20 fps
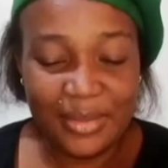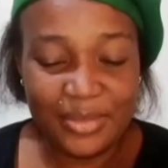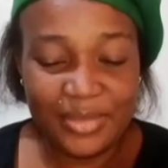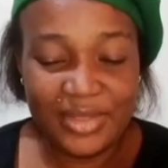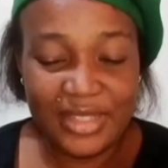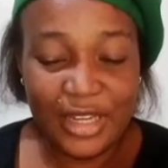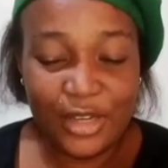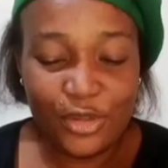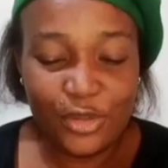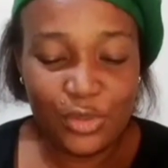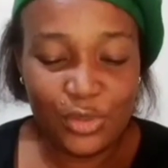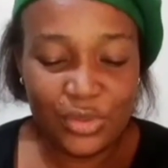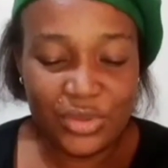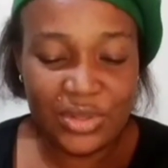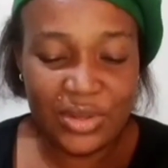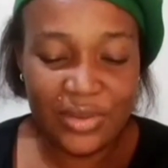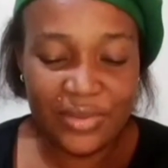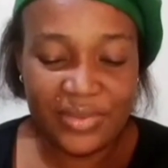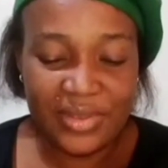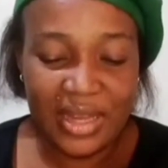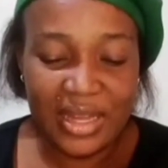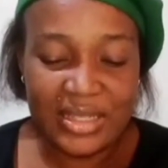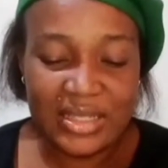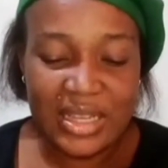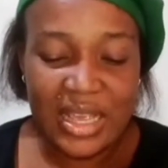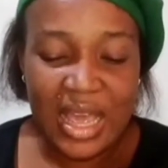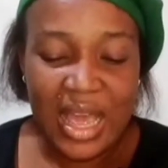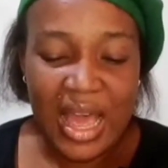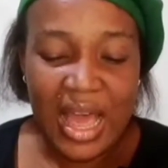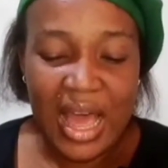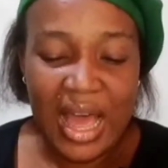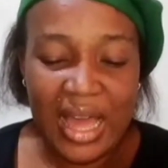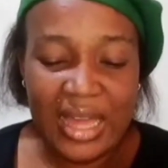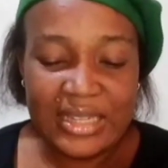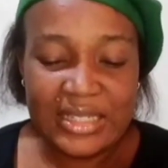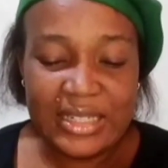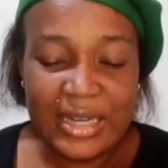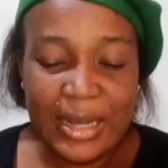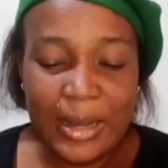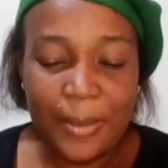take note of that.
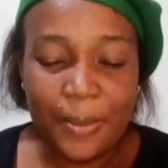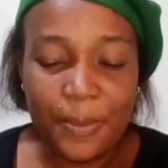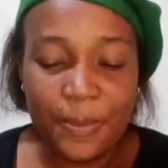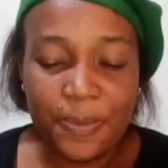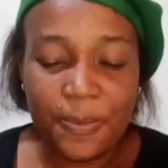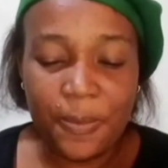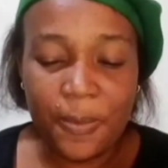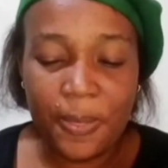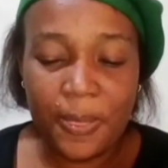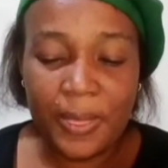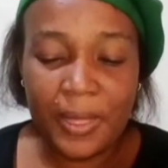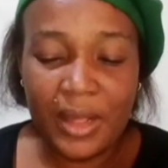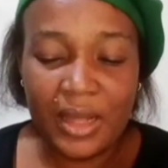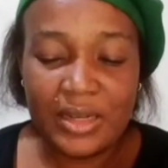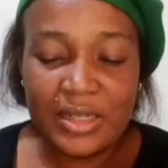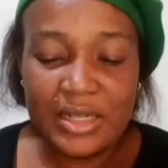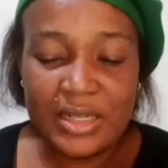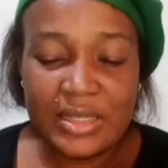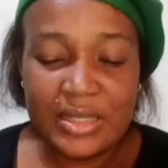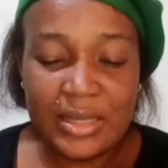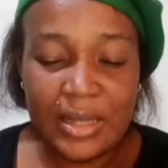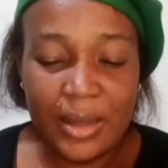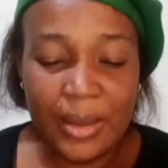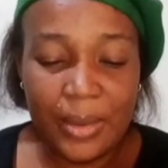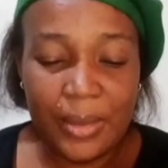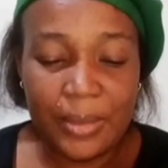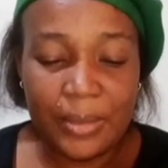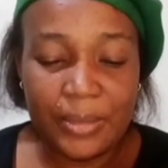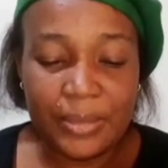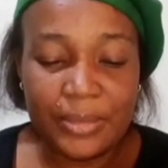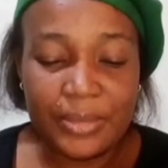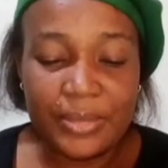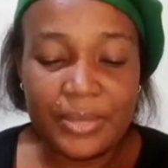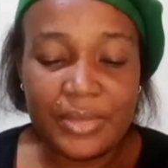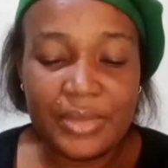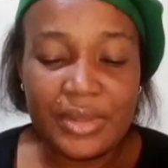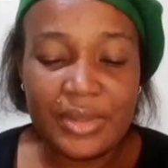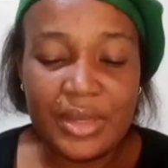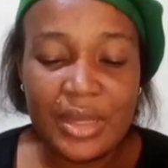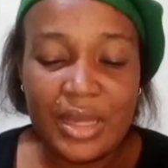And this
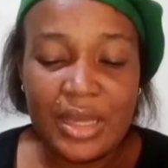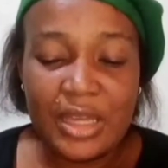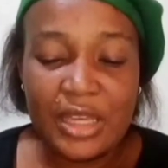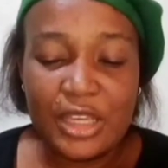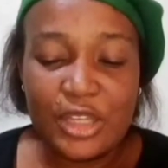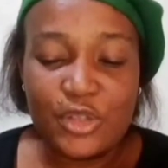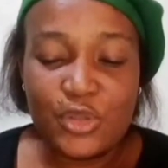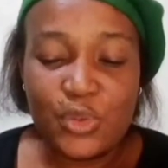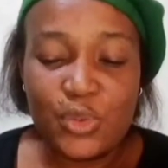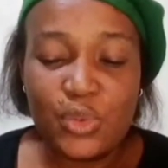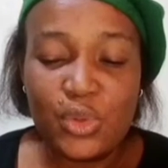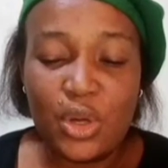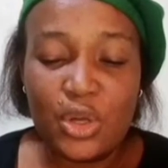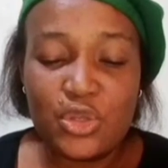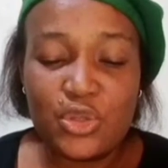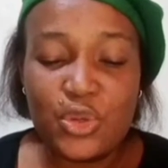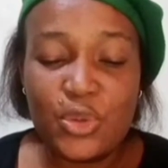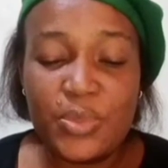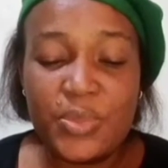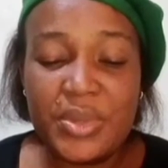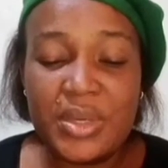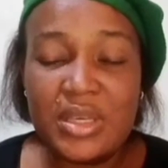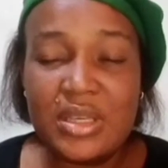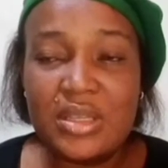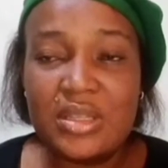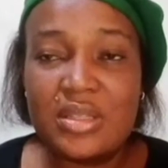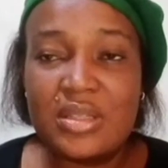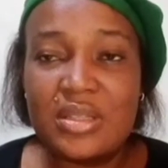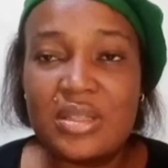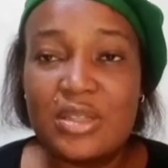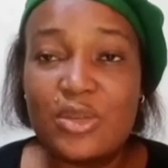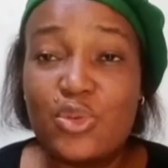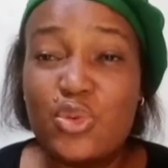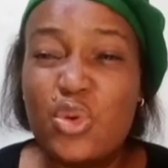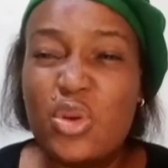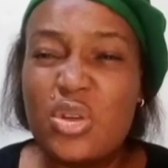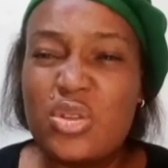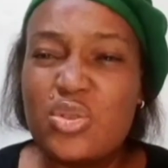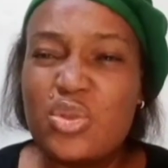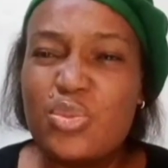it could also be
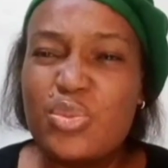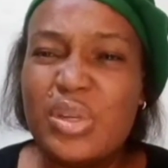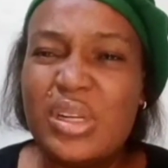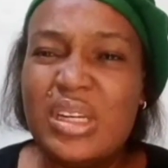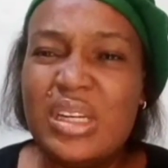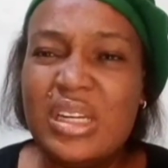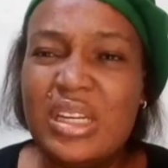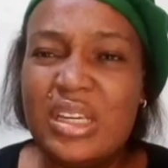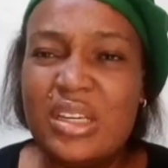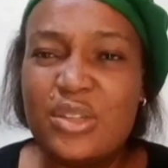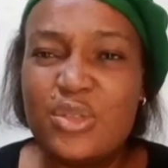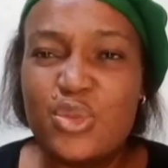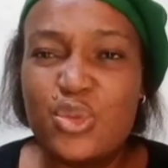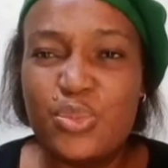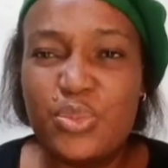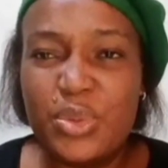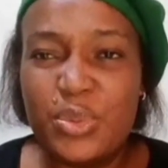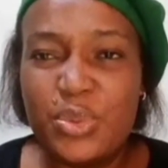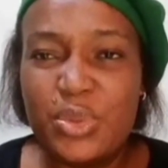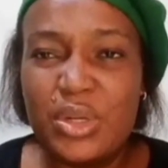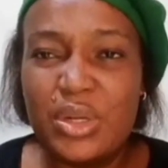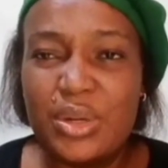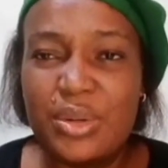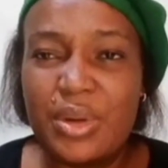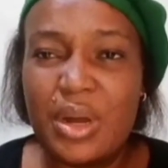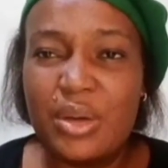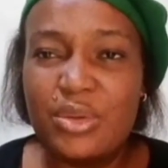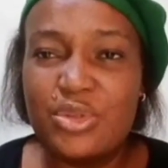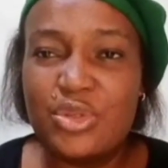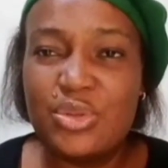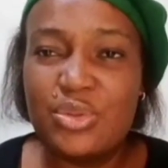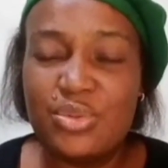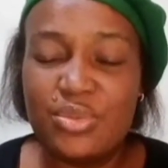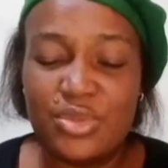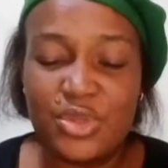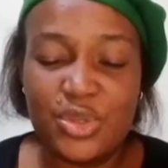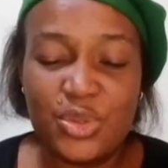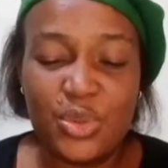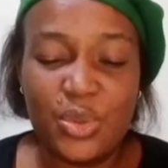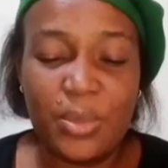linked to people around you.
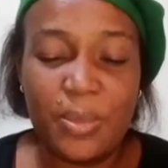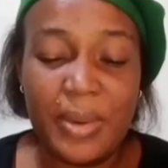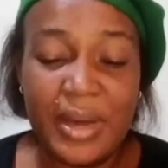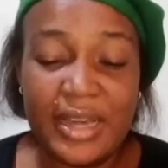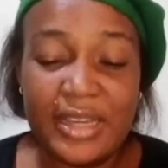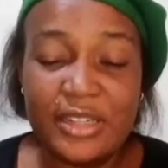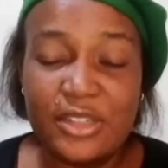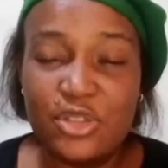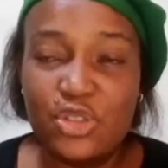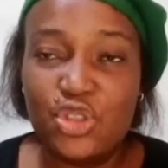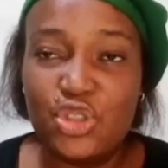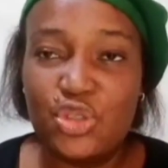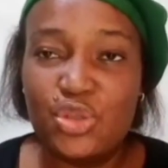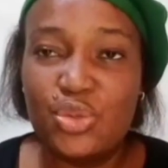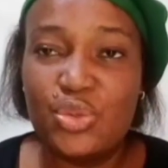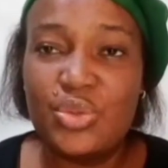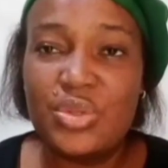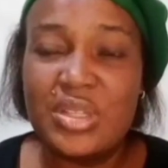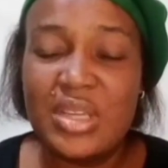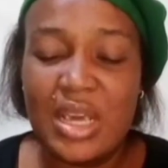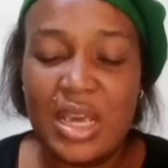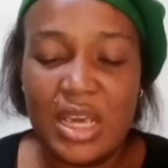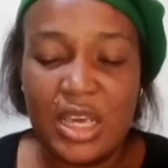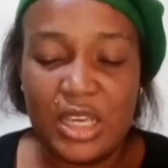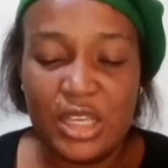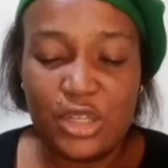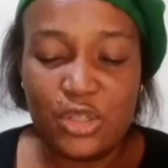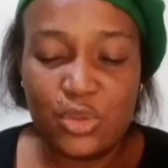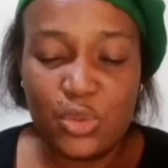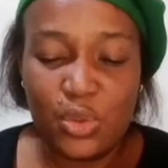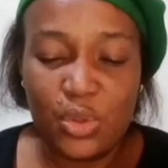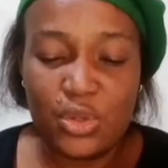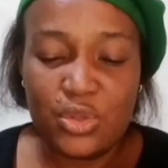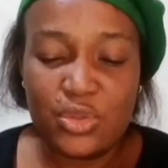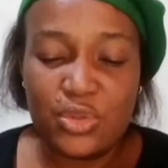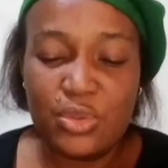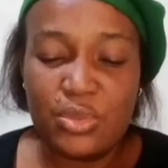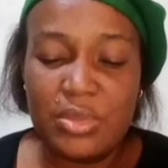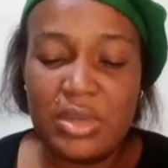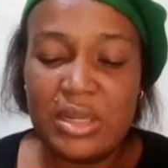So buying shoes, it could
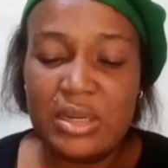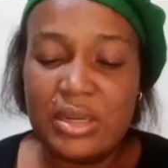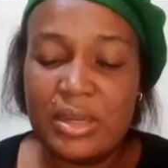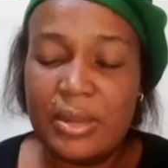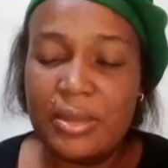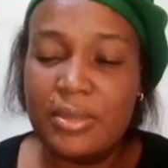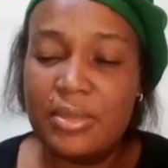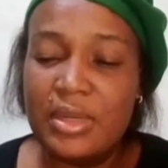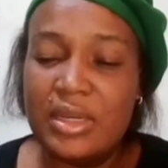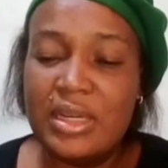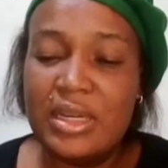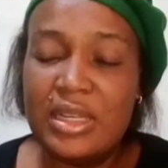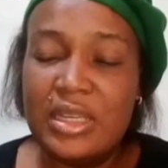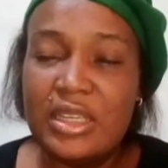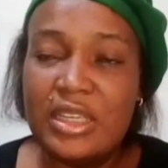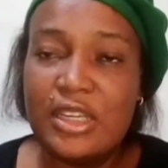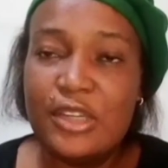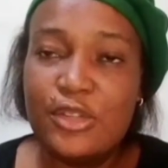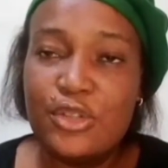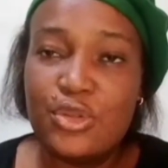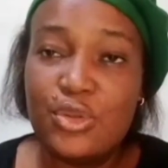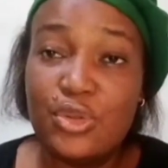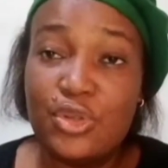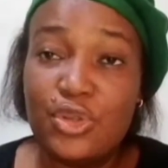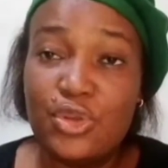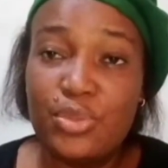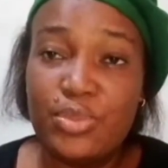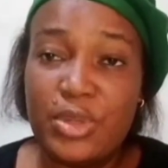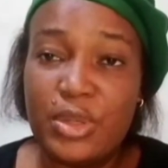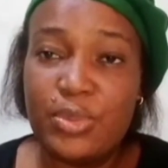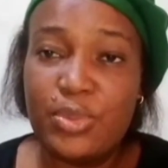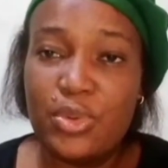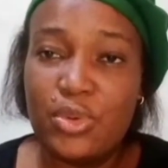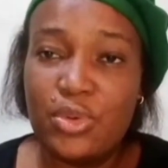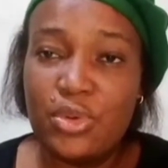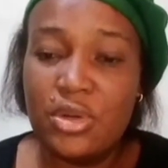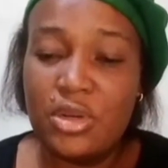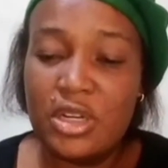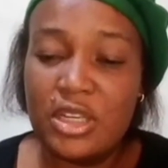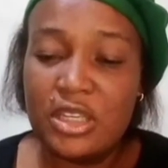also mean linking to new
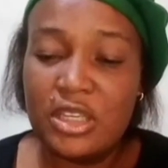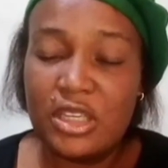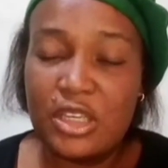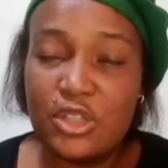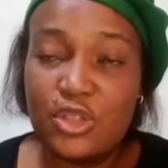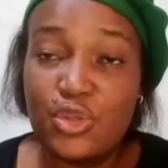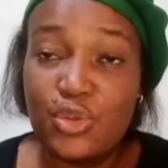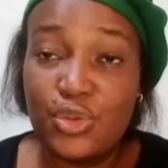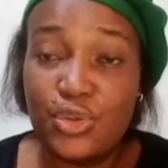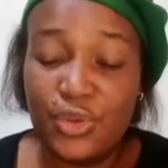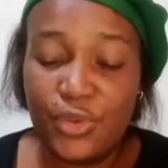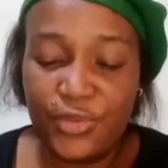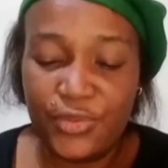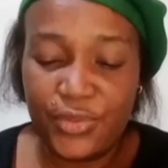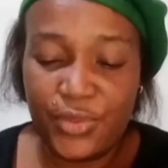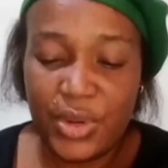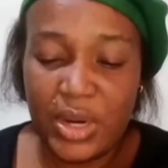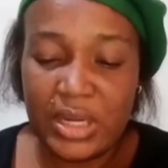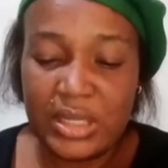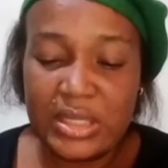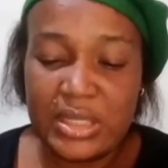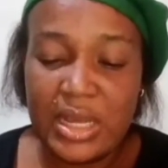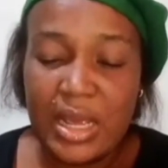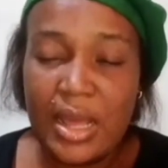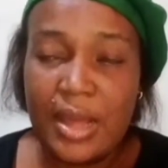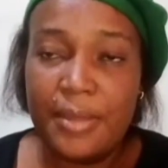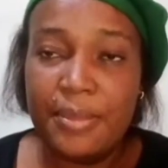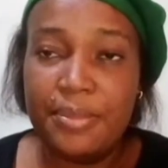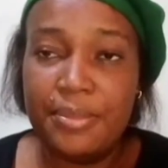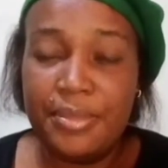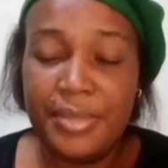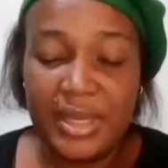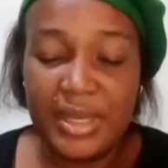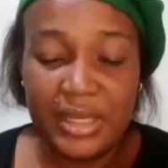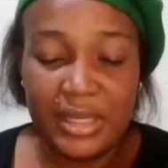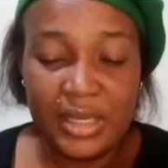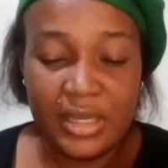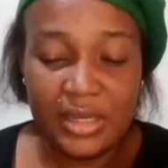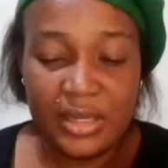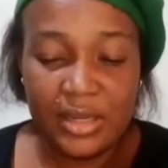people, linking to new friends,
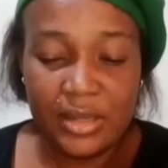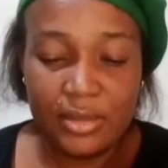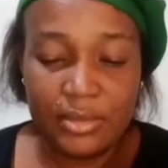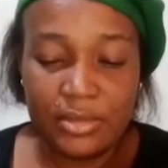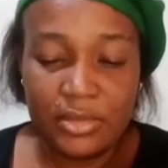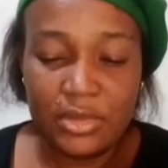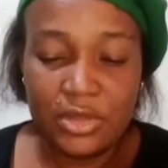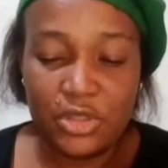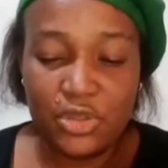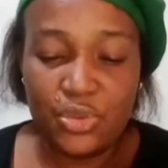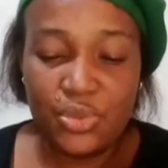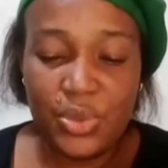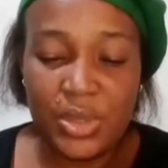making new